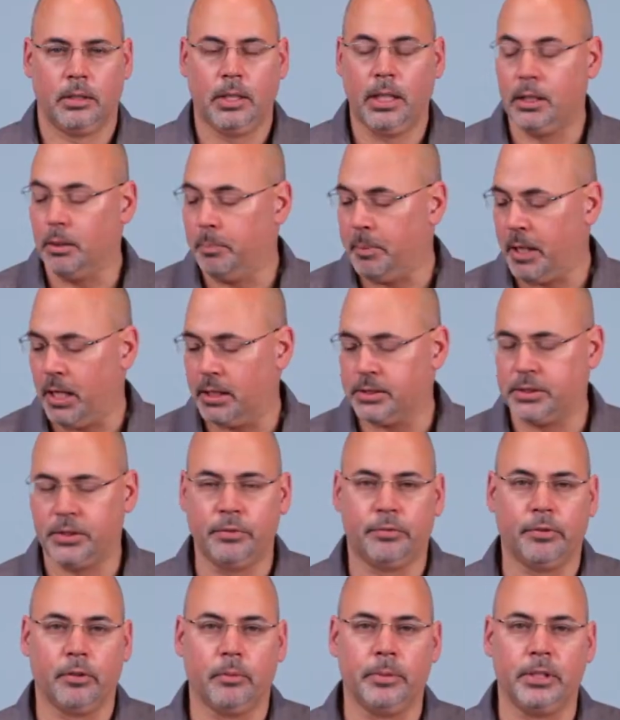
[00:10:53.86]
In the past, you've
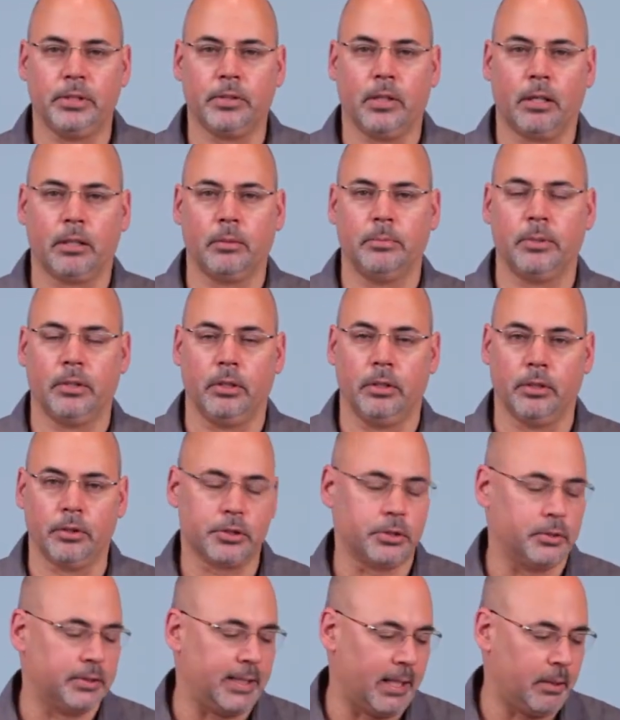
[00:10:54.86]
heard me talk about
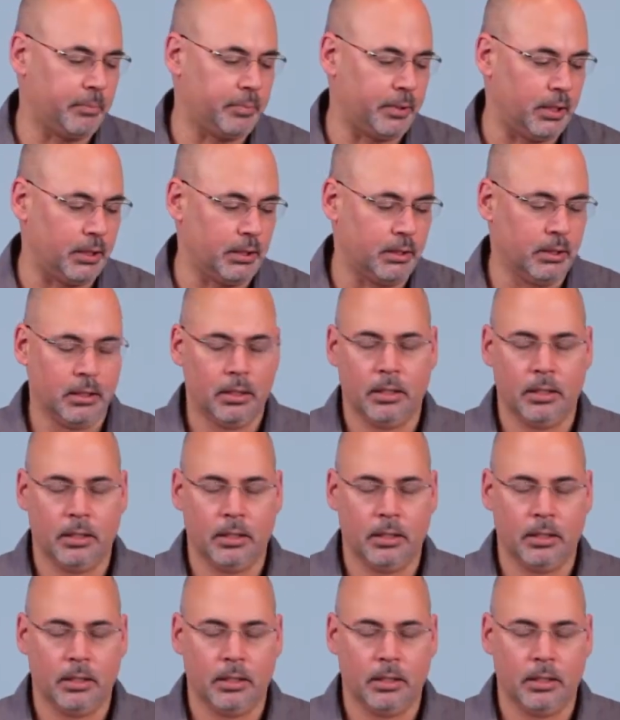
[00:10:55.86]
inertial dampening,